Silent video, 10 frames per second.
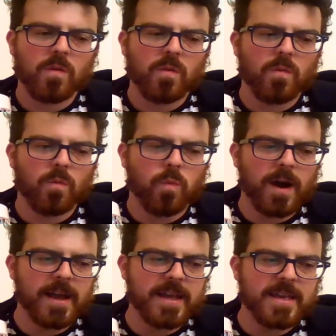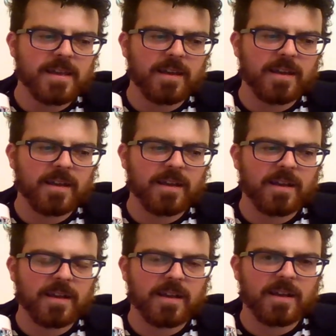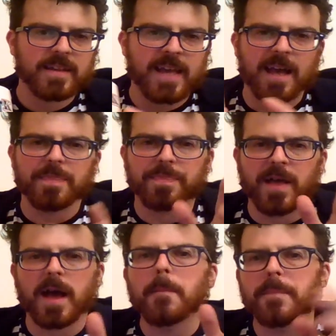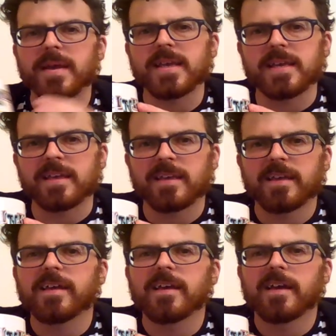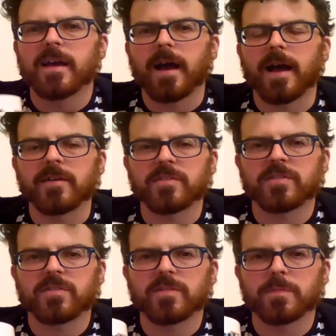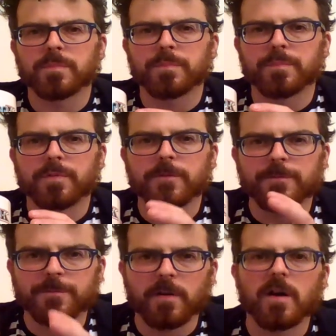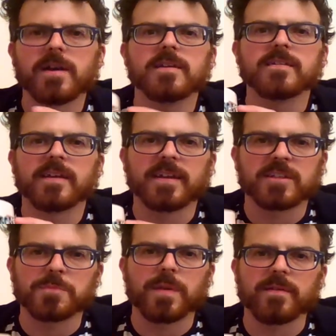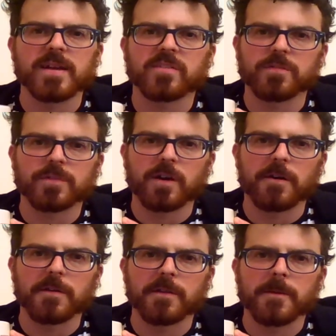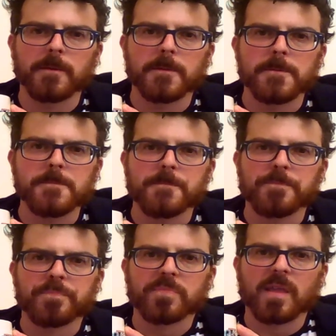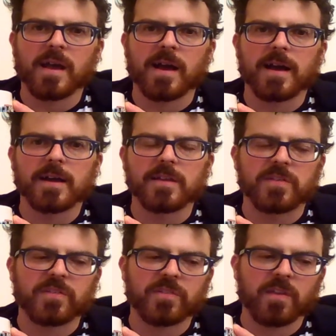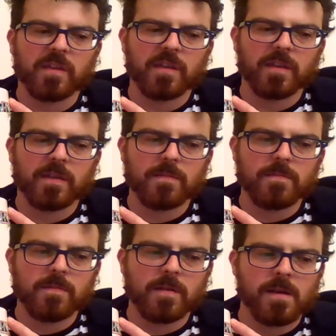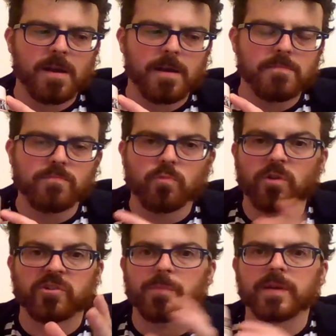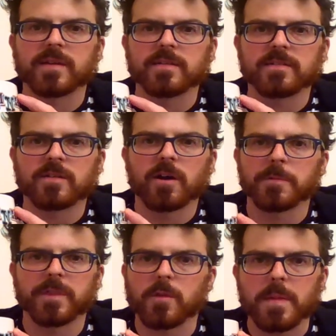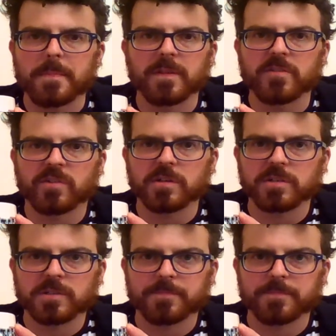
Why can't that be as profound an experience of God as worshiping God with other people in church?"